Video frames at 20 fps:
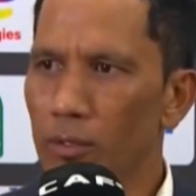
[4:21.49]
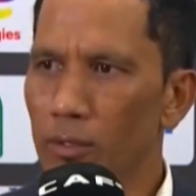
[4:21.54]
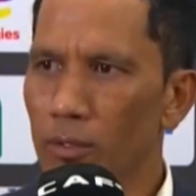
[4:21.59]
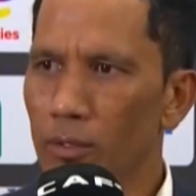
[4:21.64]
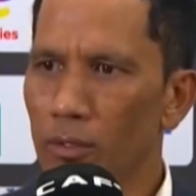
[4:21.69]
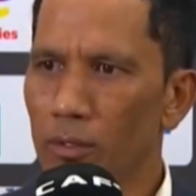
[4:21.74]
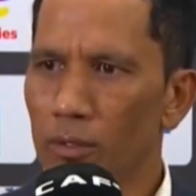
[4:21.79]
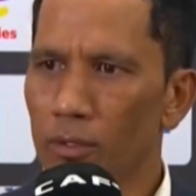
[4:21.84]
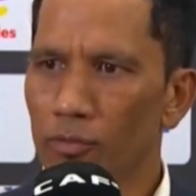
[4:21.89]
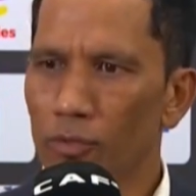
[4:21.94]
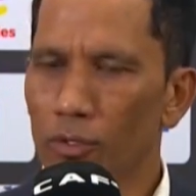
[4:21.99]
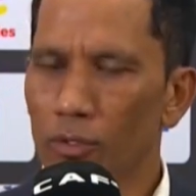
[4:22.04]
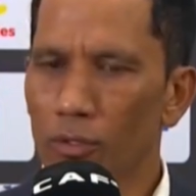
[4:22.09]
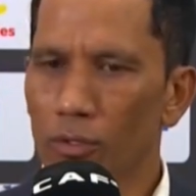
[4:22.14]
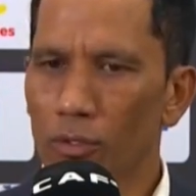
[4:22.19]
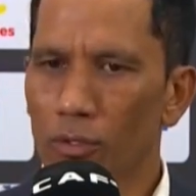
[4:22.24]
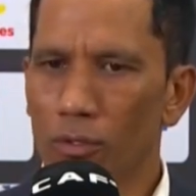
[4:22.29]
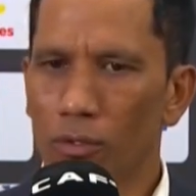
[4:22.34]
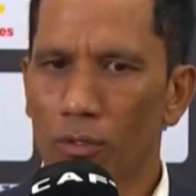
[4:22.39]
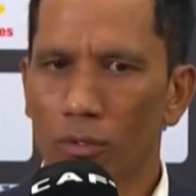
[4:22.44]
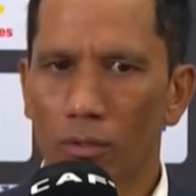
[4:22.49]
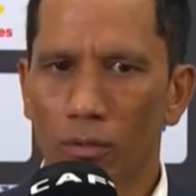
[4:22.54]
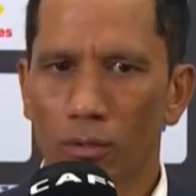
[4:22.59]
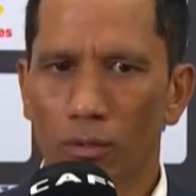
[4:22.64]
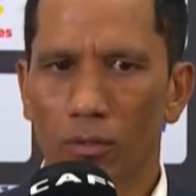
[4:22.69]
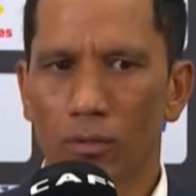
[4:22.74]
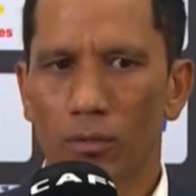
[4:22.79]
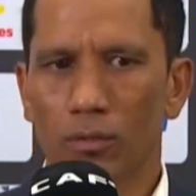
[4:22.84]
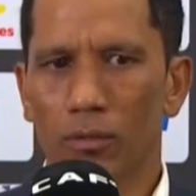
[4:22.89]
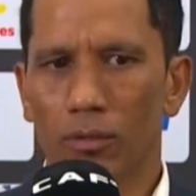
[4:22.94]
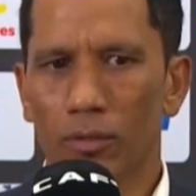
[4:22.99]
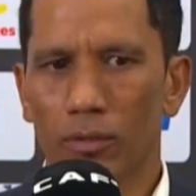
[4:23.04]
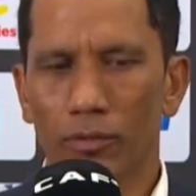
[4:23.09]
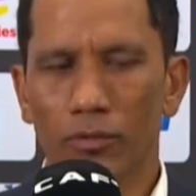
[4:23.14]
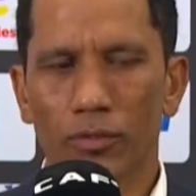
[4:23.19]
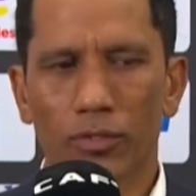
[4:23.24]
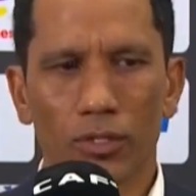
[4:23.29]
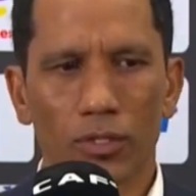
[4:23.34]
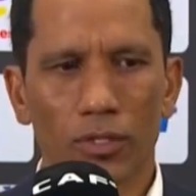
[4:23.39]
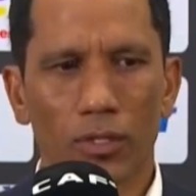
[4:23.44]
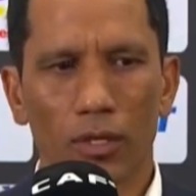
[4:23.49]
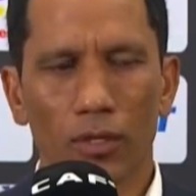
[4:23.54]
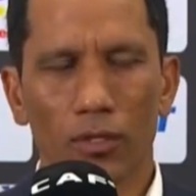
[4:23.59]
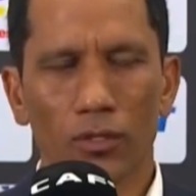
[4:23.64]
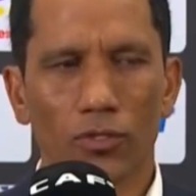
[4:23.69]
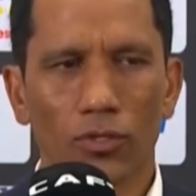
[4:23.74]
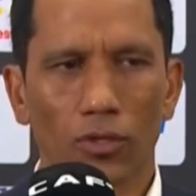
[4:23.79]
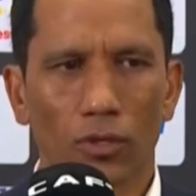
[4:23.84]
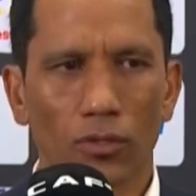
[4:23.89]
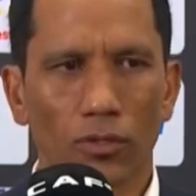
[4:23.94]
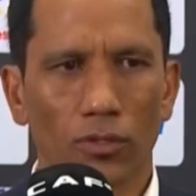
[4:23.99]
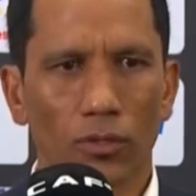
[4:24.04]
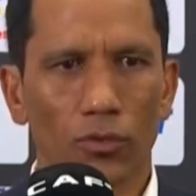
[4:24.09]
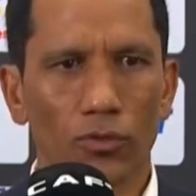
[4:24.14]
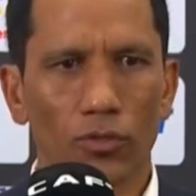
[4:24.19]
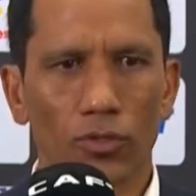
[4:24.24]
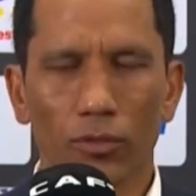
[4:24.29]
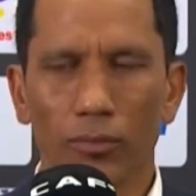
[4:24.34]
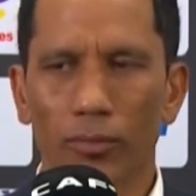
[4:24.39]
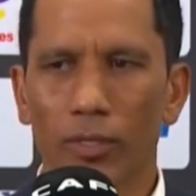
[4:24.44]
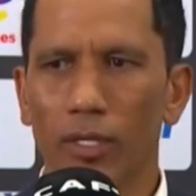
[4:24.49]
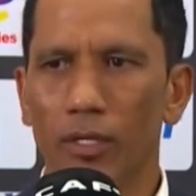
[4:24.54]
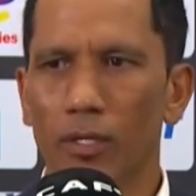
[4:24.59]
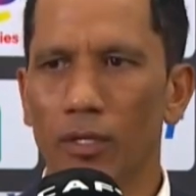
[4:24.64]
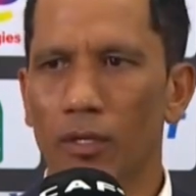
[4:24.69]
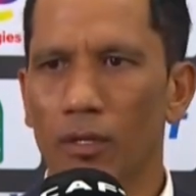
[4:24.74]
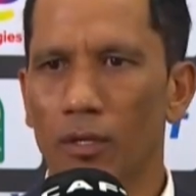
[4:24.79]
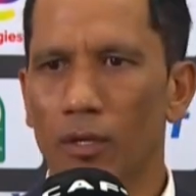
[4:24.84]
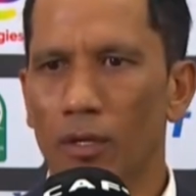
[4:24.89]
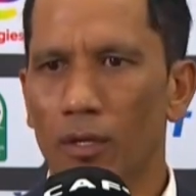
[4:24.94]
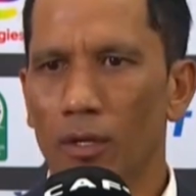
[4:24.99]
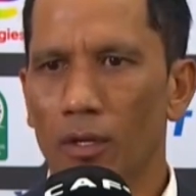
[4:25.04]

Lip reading: If you just take the social media